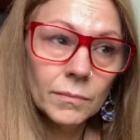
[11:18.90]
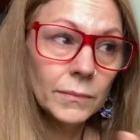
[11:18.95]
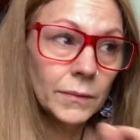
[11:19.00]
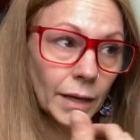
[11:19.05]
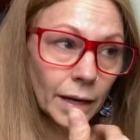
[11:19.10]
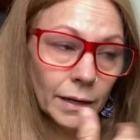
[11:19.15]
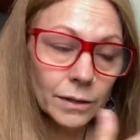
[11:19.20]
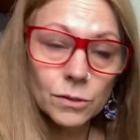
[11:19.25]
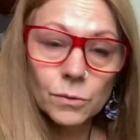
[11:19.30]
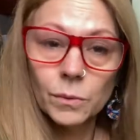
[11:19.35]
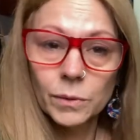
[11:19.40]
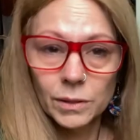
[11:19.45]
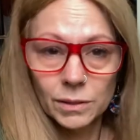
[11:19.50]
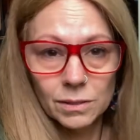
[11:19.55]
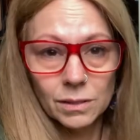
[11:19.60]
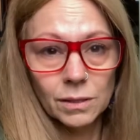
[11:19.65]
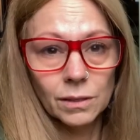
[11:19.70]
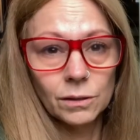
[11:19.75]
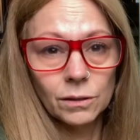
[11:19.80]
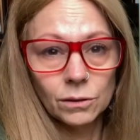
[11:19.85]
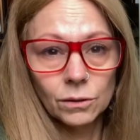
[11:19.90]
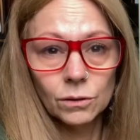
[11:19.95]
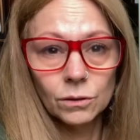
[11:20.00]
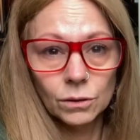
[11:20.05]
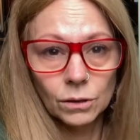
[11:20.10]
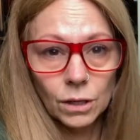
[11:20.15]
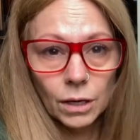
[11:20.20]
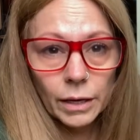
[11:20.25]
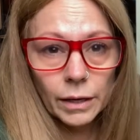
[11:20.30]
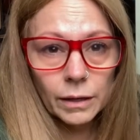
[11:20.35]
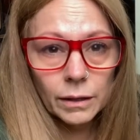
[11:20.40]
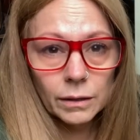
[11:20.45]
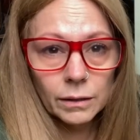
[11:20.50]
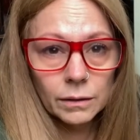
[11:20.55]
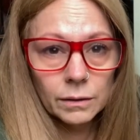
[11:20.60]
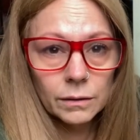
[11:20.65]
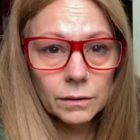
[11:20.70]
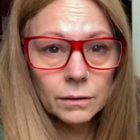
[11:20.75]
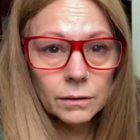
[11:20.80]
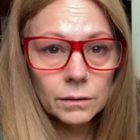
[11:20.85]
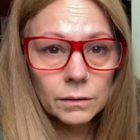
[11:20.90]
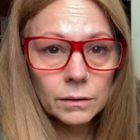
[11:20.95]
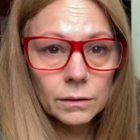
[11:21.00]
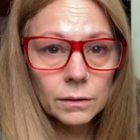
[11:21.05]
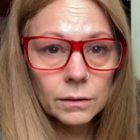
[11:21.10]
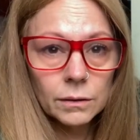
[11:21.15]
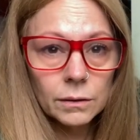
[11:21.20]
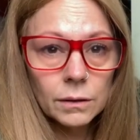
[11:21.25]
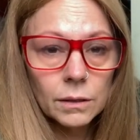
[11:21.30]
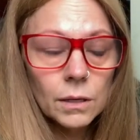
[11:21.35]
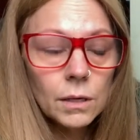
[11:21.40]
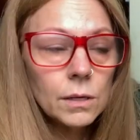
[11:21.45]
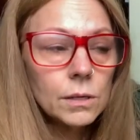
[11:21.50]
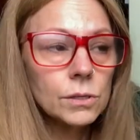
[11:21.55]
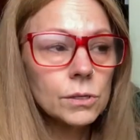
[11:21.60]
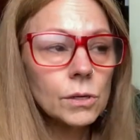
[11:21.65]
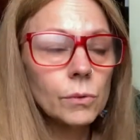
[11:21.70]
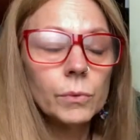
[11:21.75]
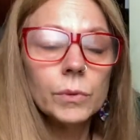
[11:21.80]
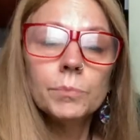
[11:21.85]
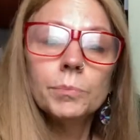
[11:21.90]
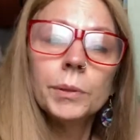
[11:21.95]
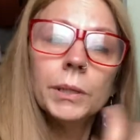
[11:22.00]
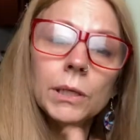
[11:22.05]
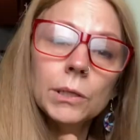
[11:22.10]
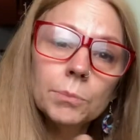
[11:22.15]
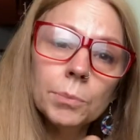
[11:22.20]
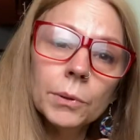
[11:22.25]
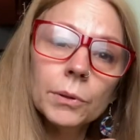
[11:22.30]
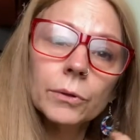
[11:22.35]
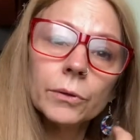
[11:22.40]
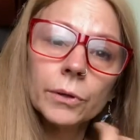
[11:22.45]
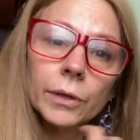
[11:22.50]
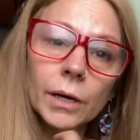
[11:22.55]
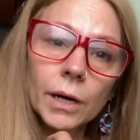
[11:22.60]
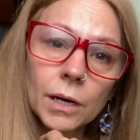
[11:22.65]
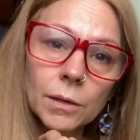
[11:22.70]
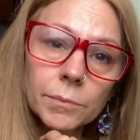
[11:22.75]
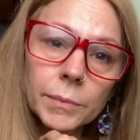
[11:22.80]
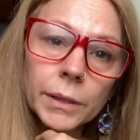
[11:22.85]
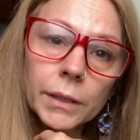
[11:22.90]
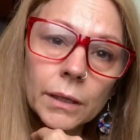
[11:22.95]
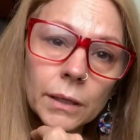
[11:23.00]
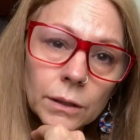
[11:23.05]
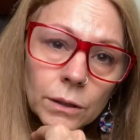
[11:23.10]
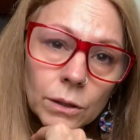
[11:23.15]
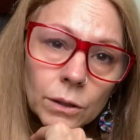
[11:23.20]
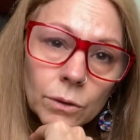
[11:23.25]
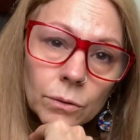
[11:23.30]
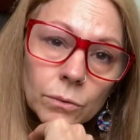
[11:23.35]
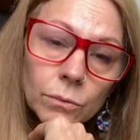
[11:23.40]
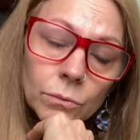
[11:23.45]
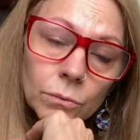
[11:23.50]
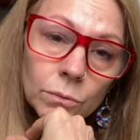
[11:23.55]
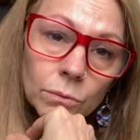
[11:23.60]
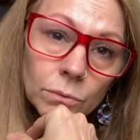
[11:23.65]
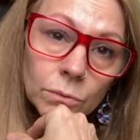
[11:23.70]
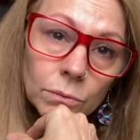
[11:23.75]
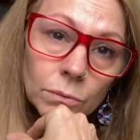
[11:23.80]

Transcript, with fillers: that's what it's going to look like. So when people are coming at you,